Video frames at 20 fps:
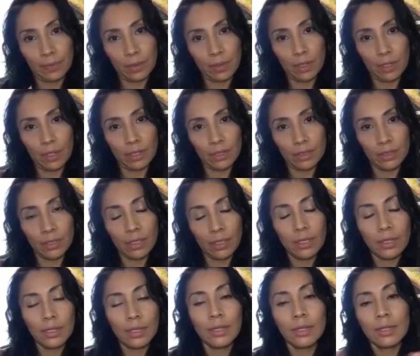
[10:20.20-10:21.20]
Okay,
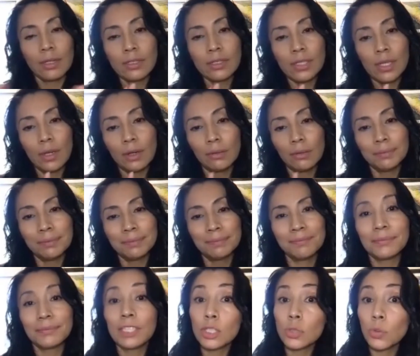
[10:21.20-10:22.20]
so
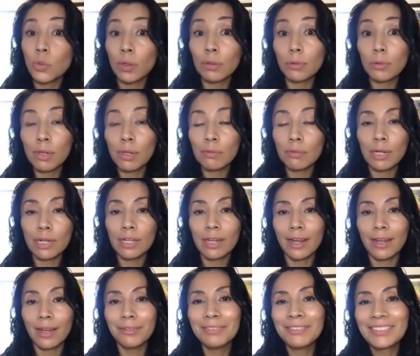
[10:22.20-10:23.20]
it's 12:12 right
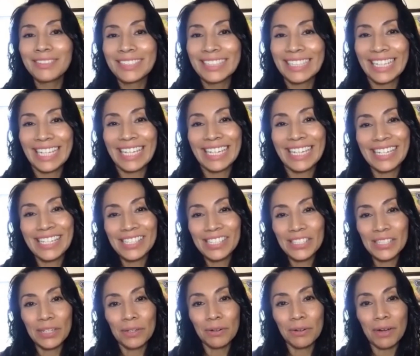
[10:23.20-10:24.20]
now.
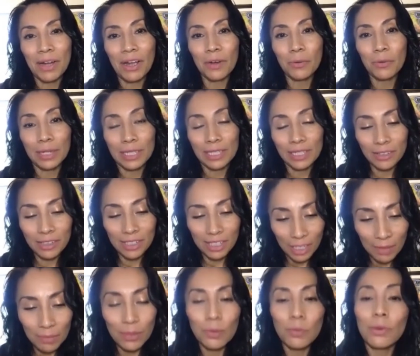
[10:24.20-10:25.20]
So I wanted to
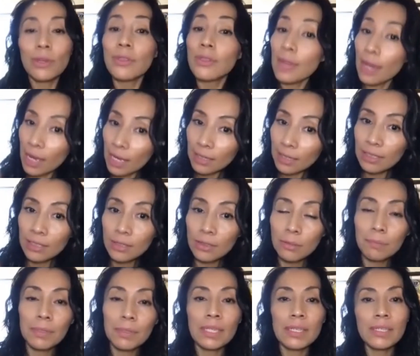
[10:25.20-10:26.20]
leave you with that
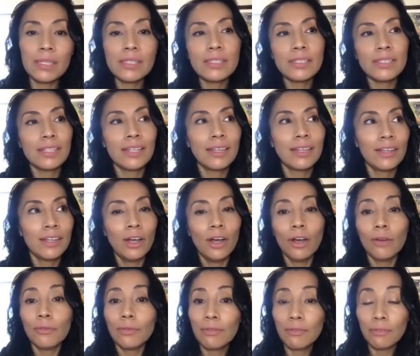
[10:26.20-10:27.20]
little piece
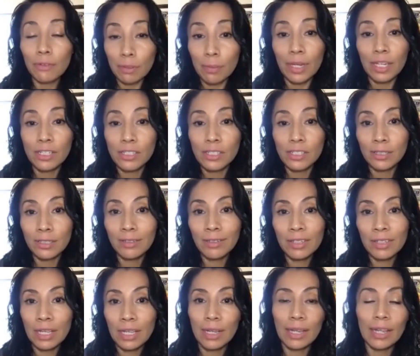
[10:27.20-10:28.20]
of
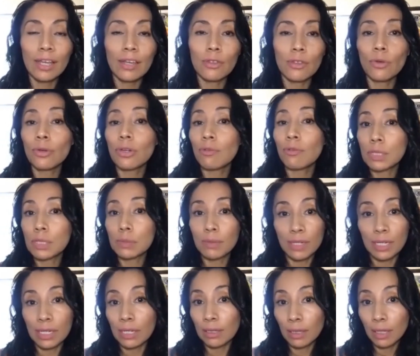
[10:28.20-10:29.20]
information. I thought it was
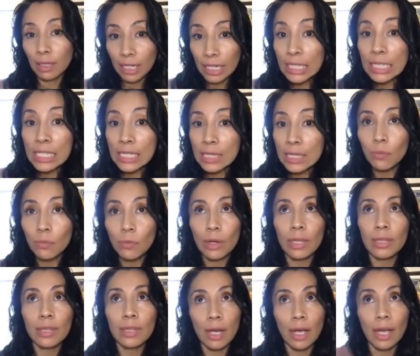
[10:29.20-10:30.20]
very enlightening
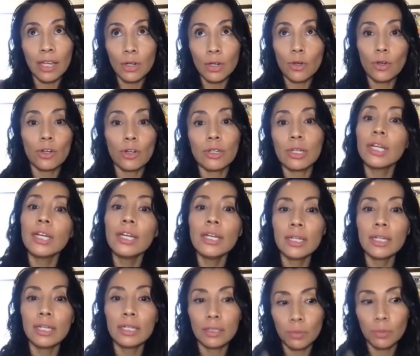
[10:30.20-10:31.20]
when I heard
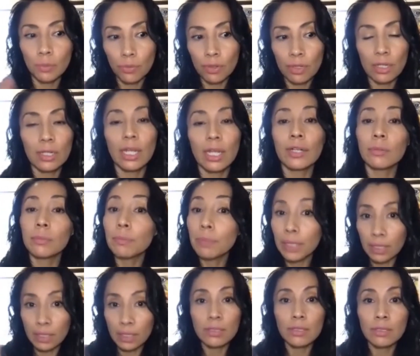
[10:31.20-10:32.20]
it, and it brought a lot of
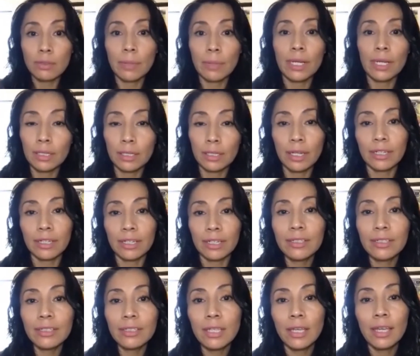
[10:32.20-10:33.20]
peace to my
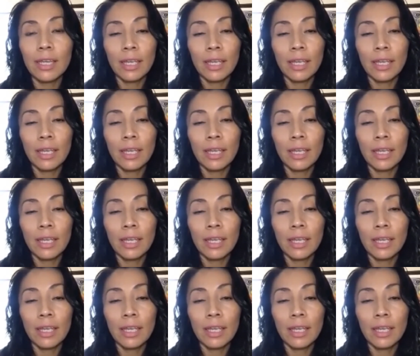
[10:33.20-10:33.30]
client.